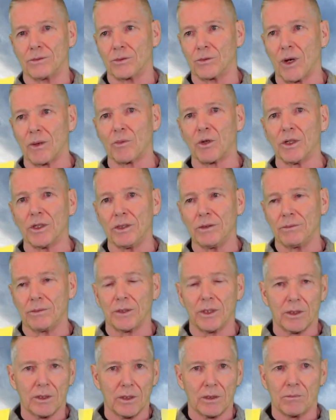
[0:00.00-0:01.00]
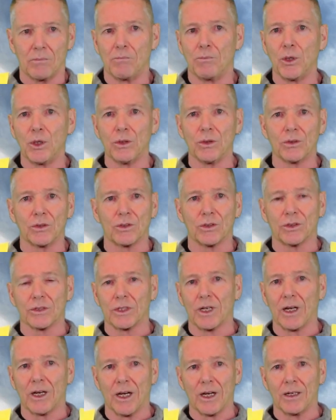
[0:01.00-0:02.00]
rubber
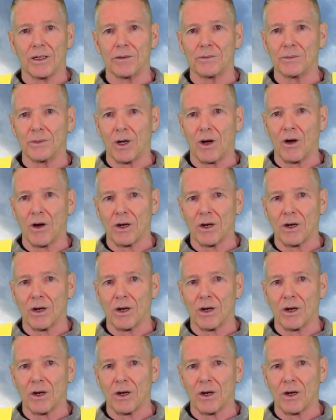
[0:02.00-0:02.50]
boots um,